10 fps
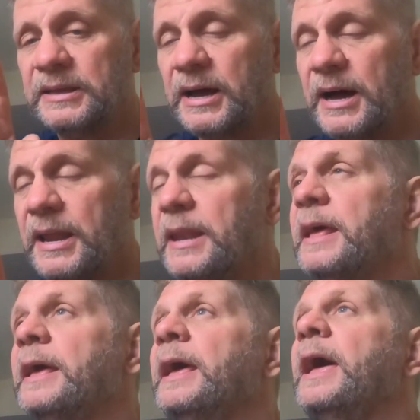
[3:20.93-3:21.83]
gun,
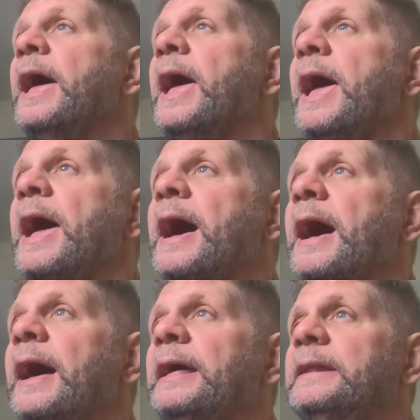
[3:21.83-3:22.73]

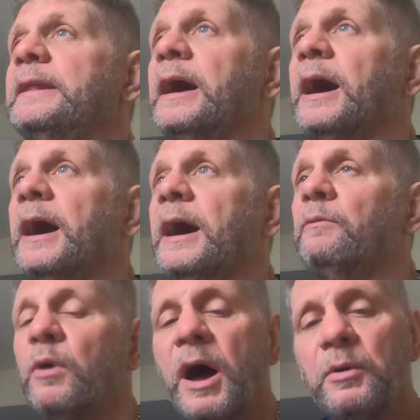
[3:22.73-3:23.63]
and
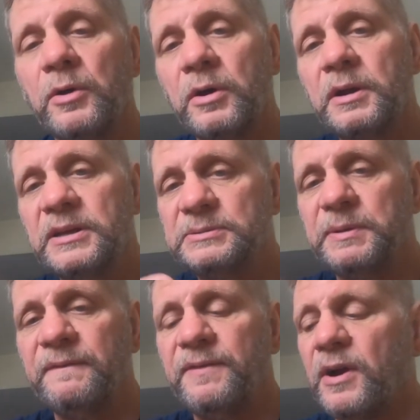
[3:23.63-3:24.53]
router, has
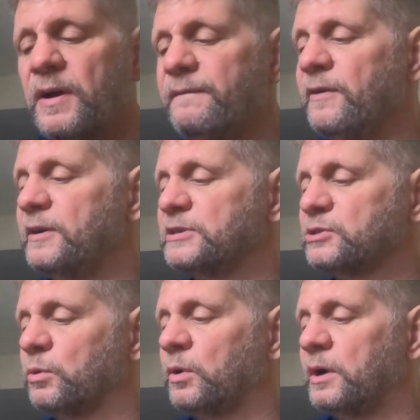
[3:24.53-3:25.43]
been very, very
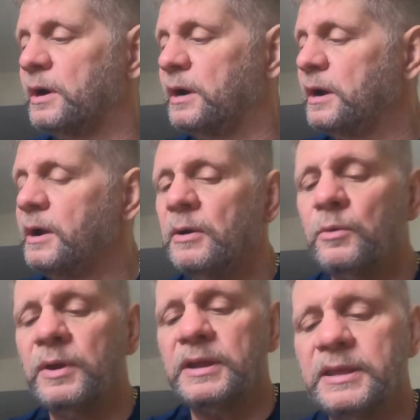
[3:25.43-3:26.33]
sore
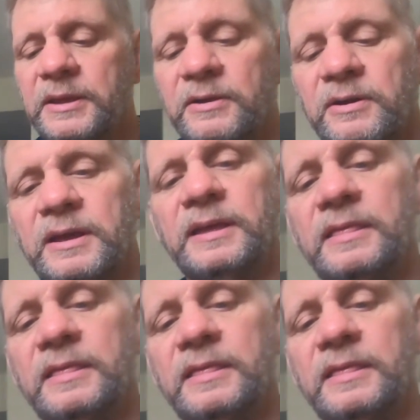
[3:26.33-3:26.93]
right here.